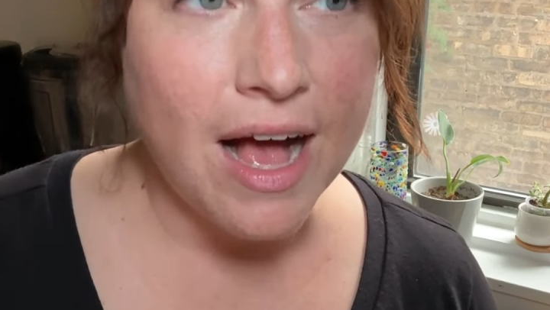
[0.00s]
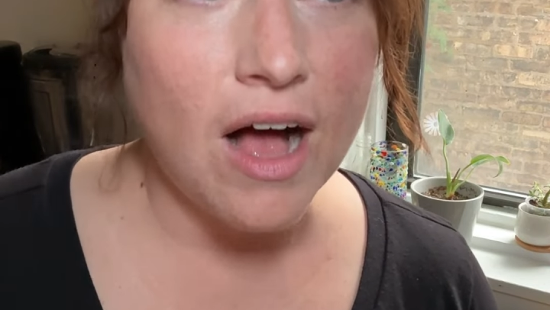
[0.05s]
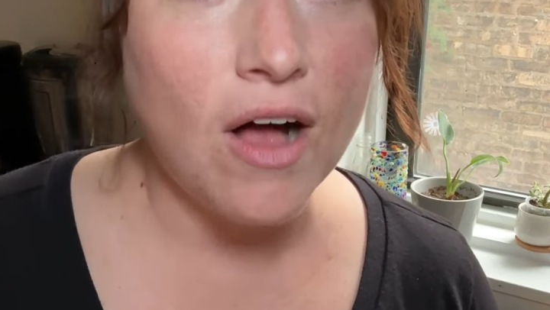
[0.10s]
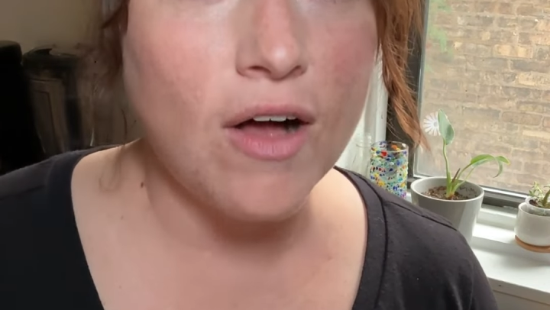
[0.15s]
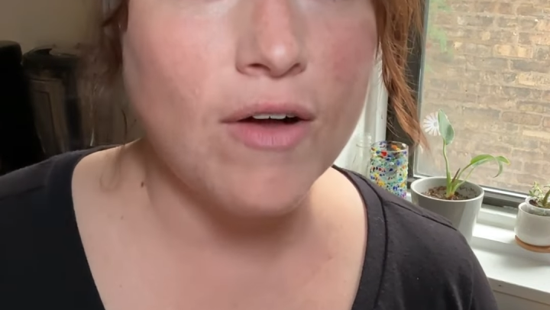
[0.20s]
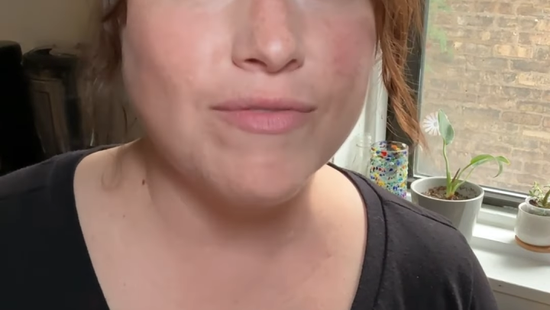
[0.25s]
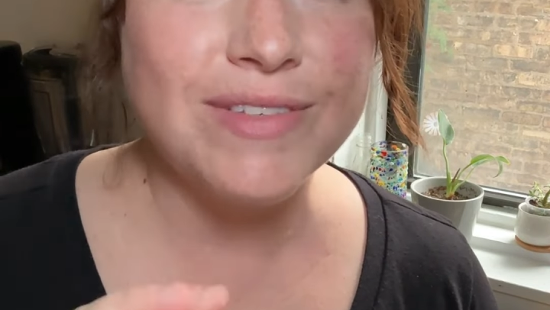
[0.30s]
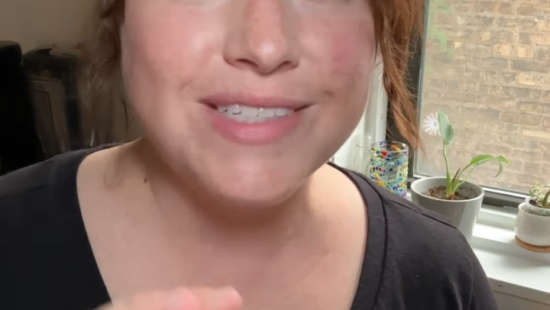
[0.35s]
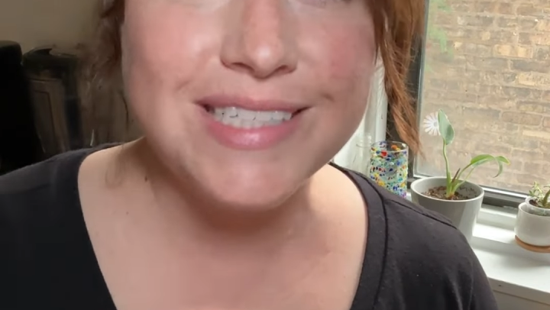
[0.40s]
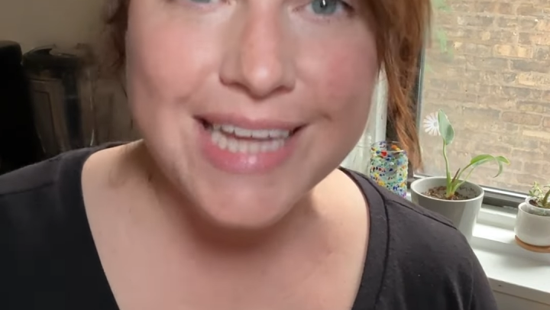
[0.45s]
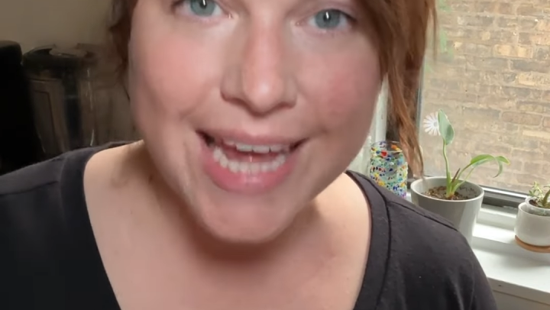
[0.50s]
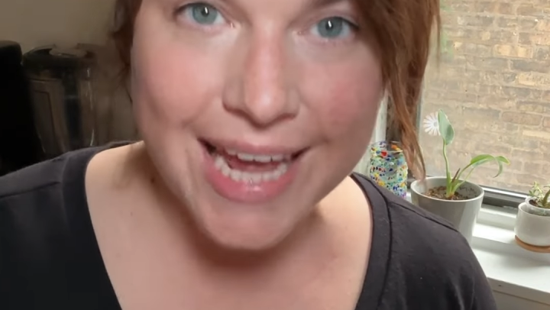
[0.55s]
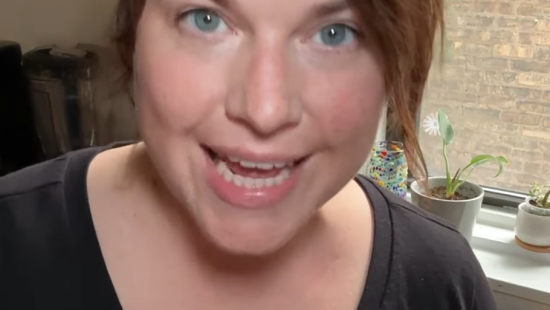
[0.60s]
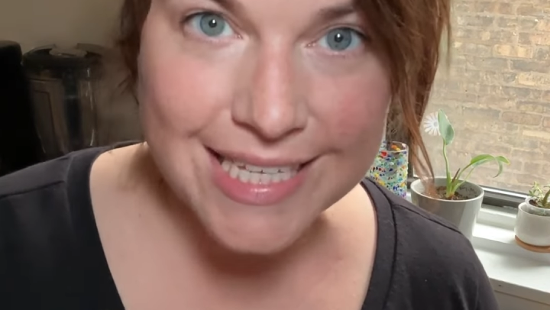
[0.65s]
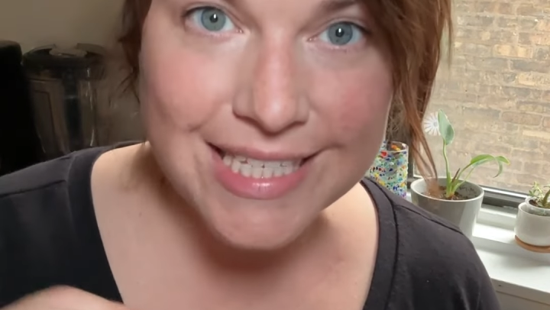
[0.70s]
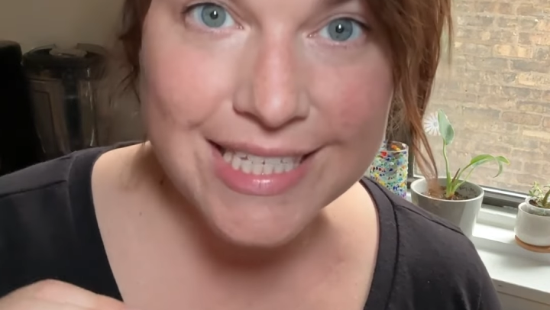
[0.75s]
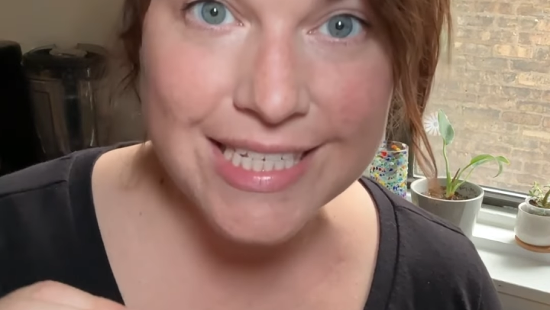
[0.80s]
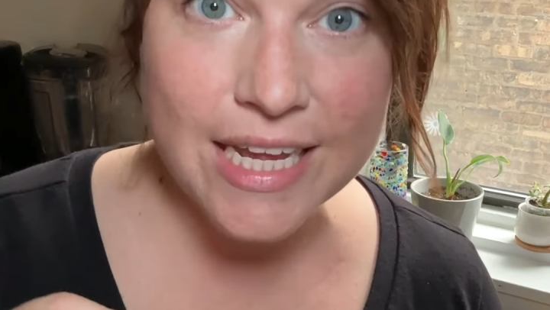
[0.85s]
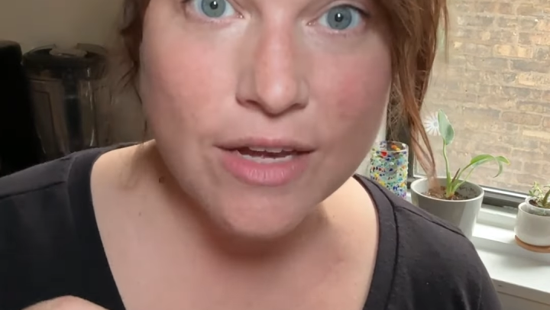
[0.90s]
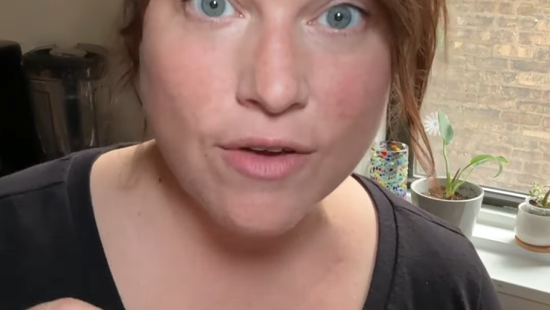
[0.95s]
of
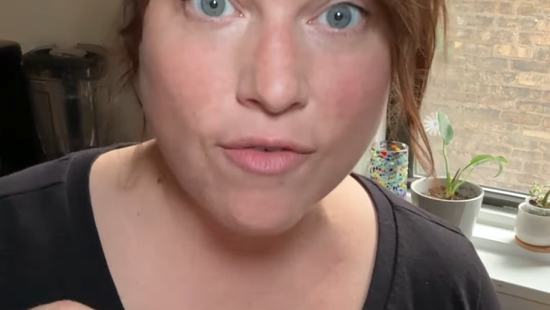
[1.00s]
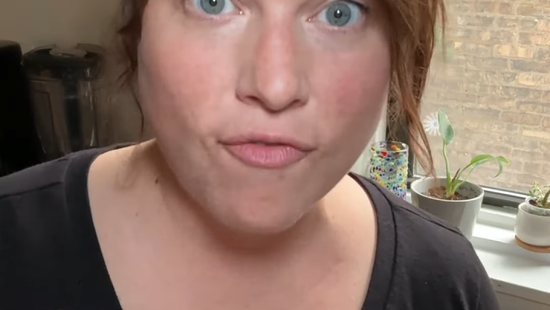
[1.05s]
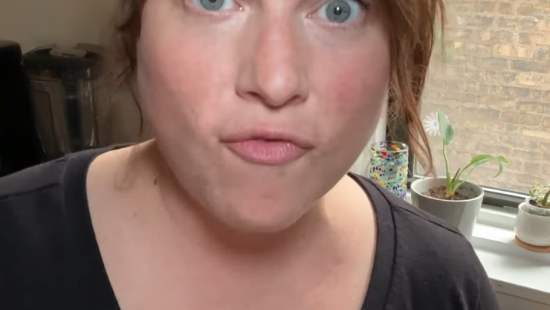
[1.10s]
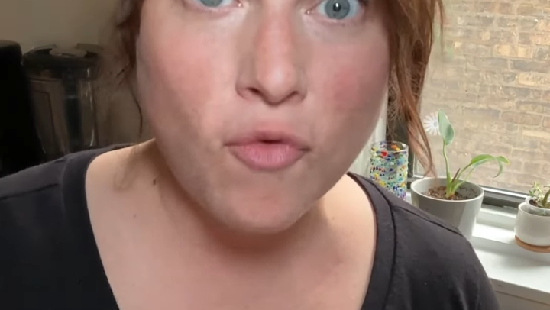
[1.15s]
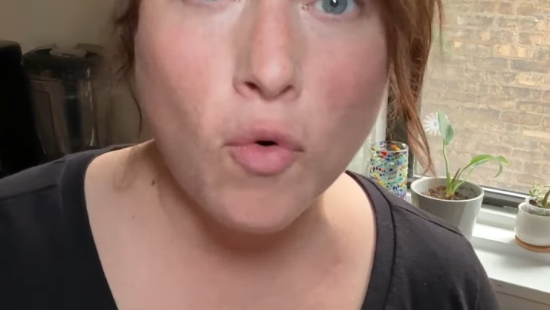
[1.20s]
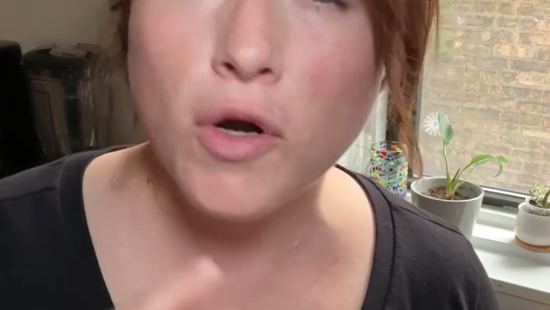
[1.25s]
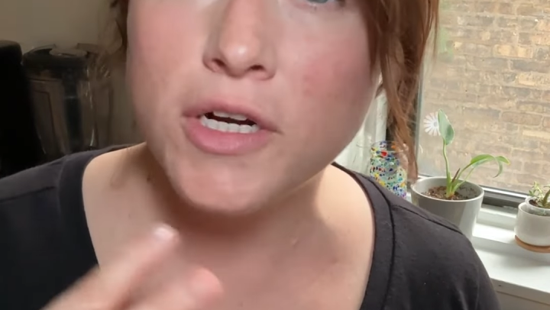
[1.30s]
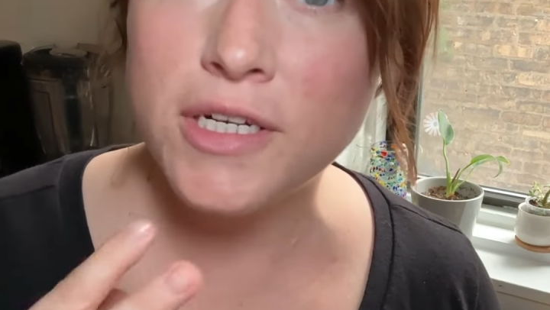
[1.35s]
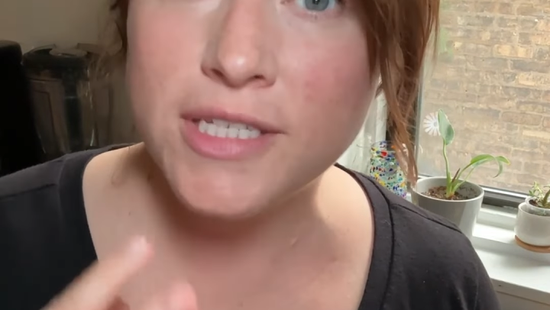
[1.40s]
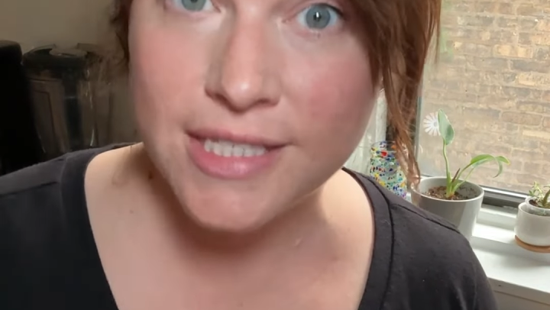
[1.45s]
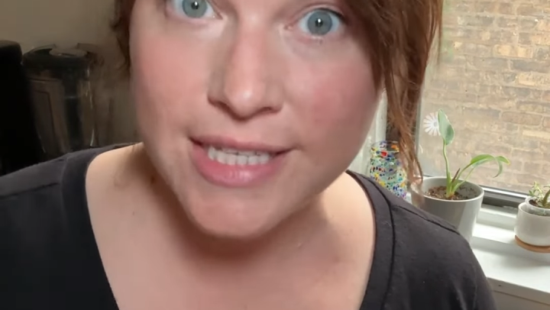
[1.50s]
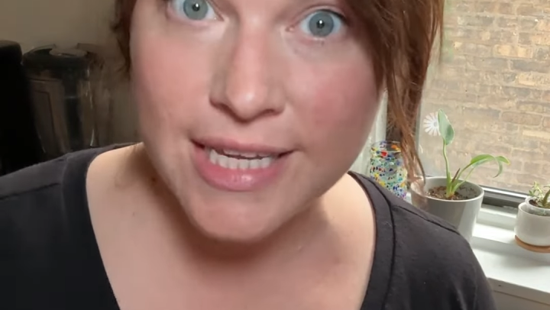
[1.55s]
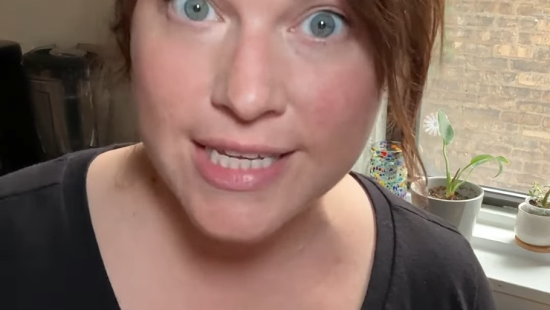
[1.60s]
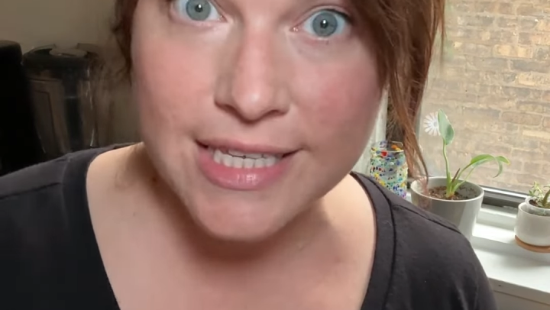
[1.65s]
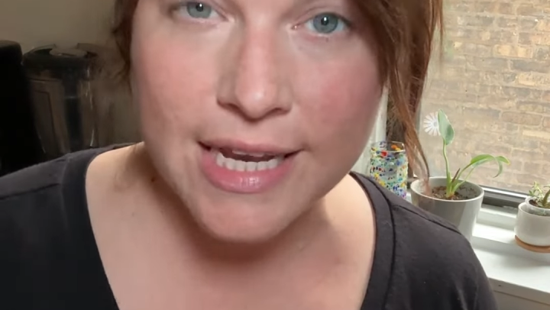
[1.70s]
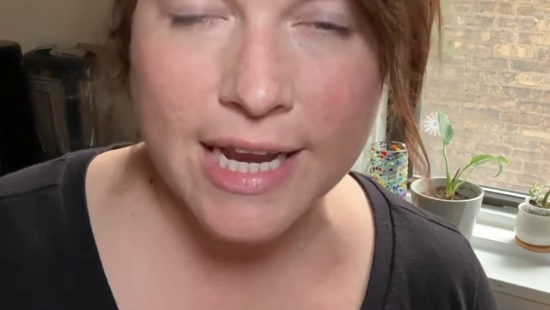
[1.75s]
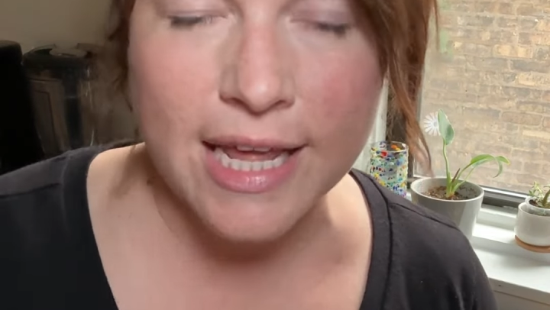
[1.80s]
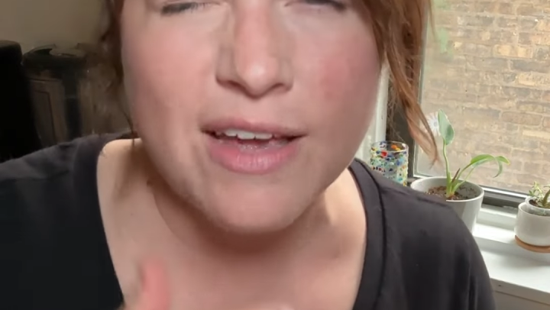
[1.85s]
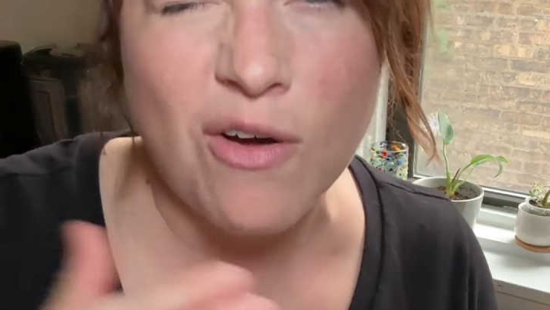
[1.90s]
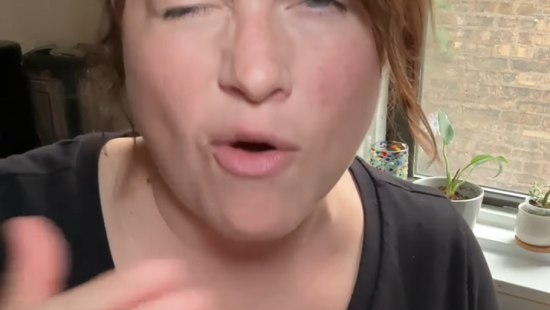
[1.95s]
tasting for
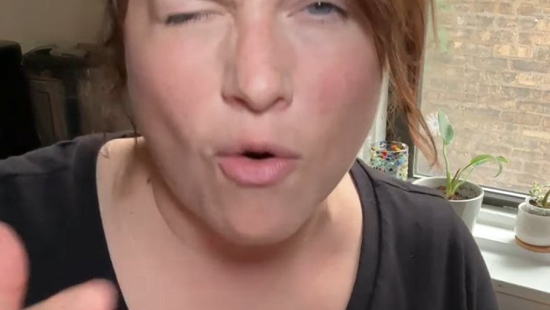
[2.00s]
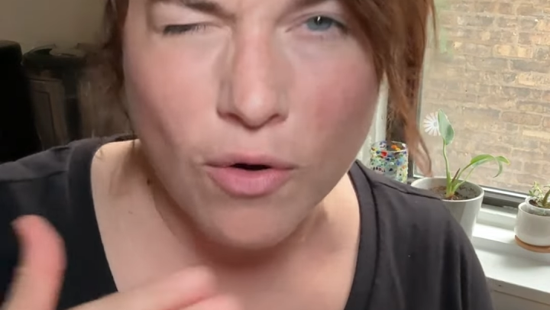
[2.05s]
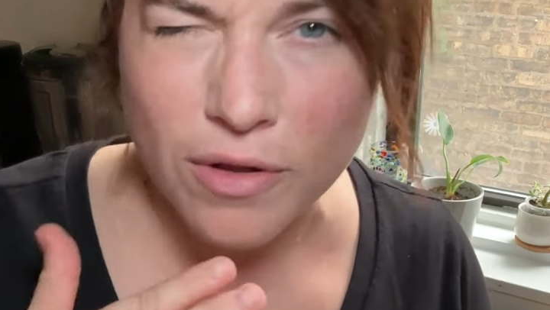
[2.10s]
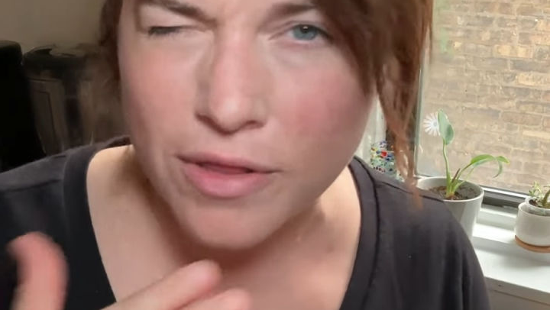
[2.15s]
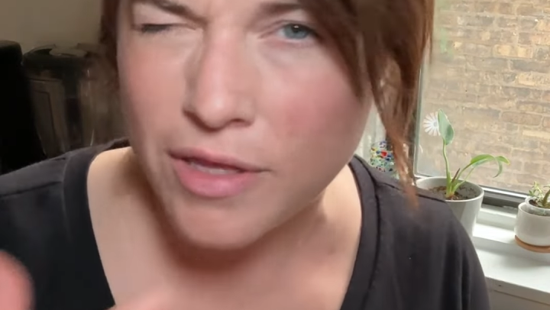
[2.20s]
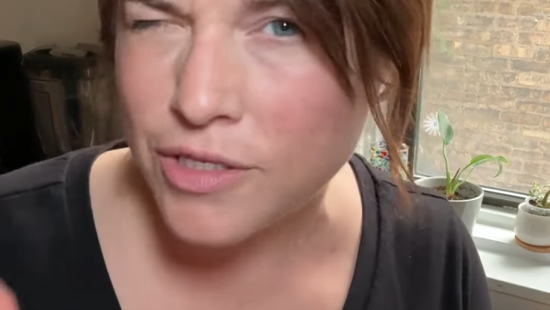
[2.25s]
seasoning or